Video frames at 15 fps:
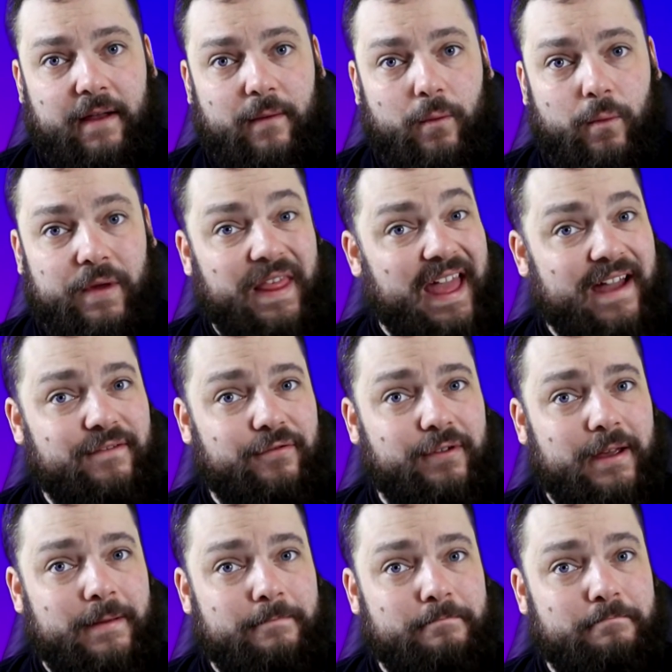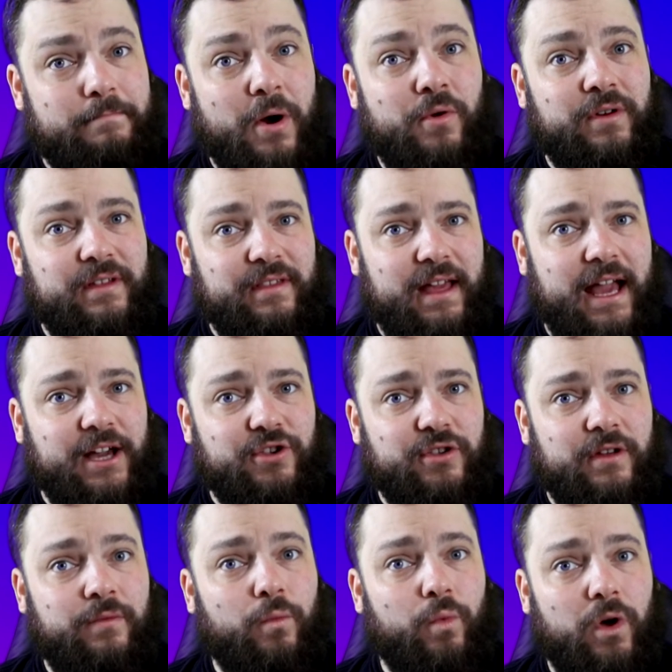with every bonus
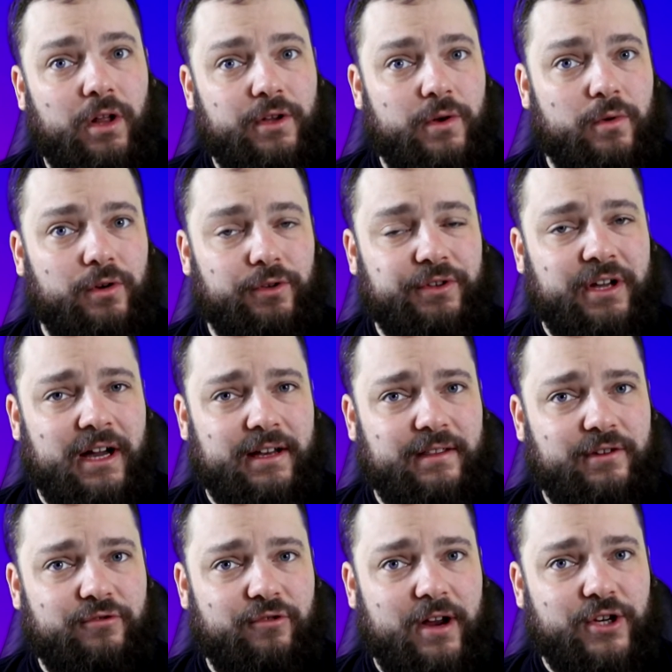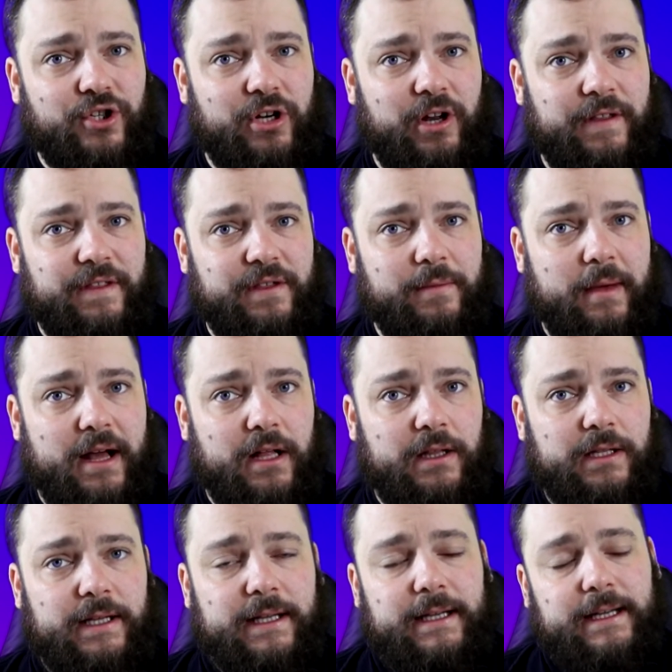action while you hold concentration on the spell.
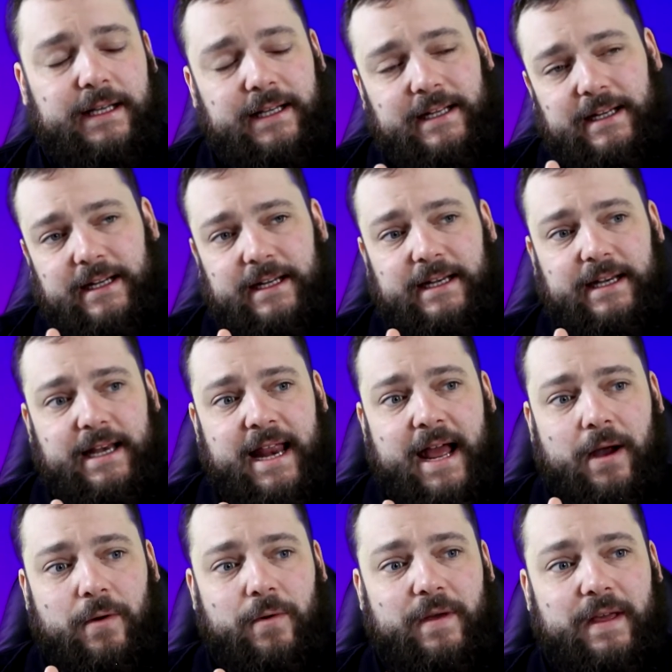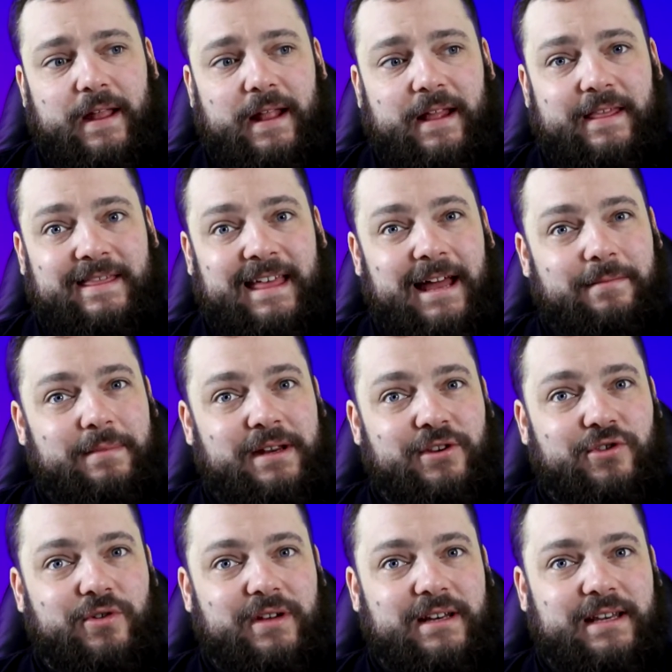Now, that
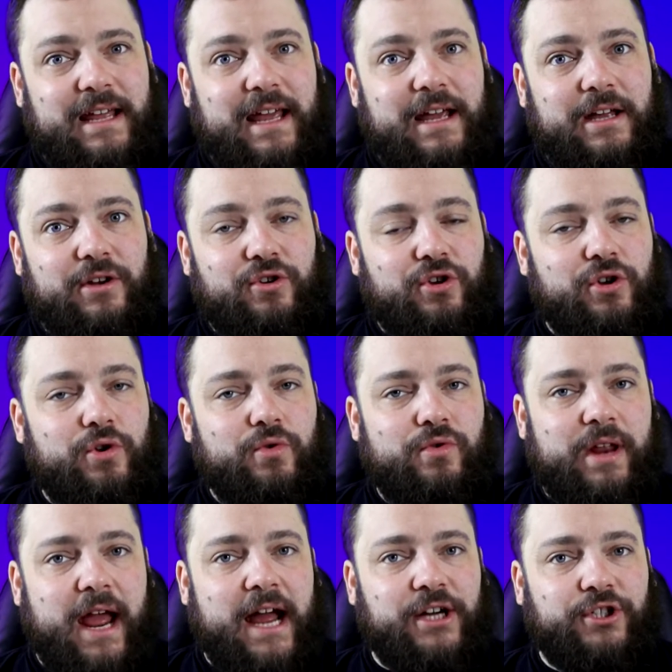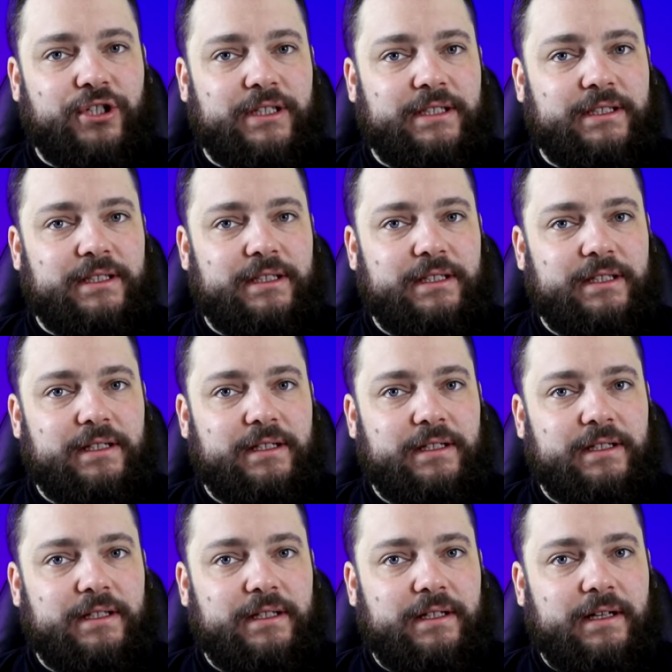means you can take 2 dashes
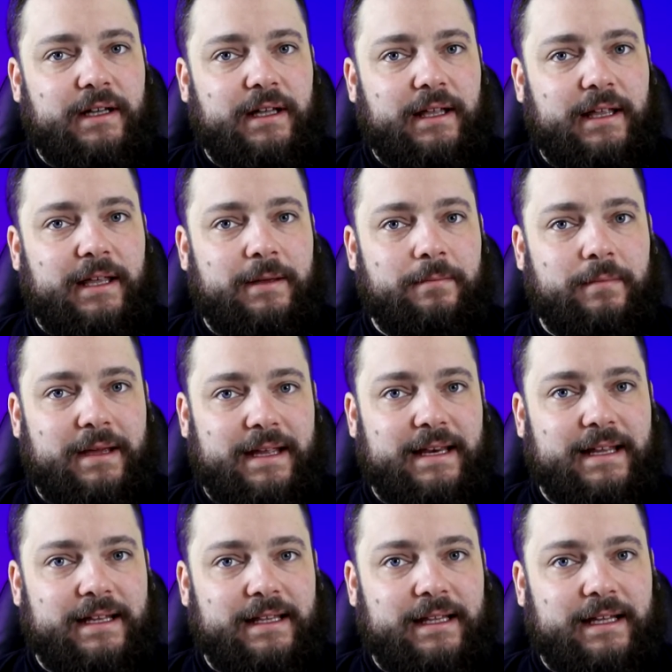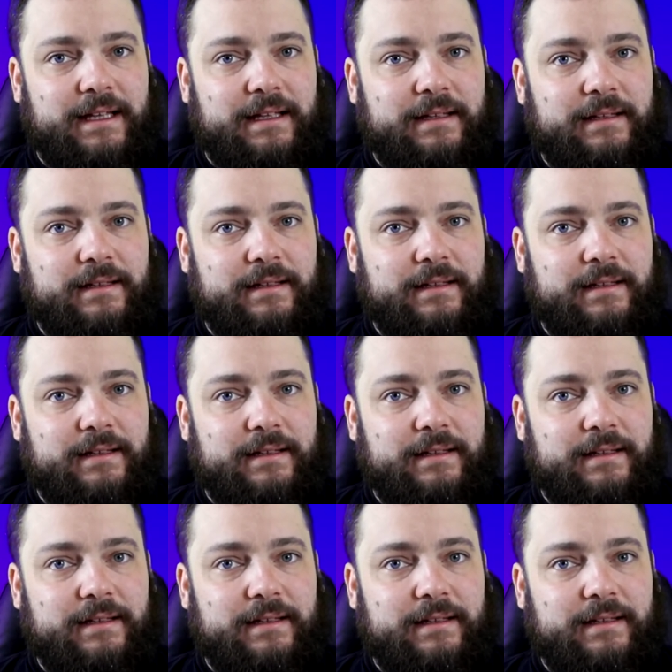immediately.